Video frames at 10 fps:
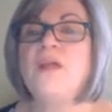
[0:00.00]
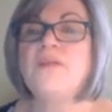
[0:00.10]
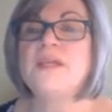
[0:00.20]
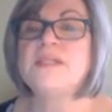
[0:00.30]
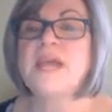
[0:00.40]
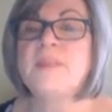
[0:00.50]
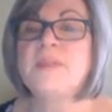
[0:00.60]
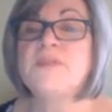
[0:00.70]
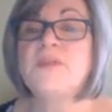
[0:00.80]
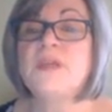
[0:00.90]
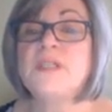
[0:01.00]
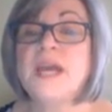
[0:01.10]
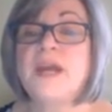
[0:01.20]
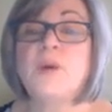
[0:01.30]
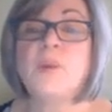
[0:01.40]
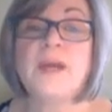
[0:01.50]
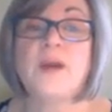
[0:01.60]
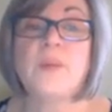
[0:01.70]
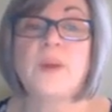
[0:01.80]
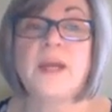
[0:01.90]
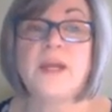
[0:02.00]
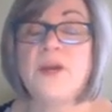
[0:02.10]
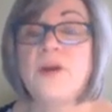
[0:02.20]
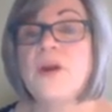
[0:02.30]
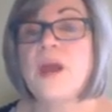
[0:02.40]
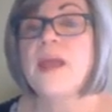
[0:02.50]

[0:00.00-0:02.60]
of the assignments for the entire week are right here.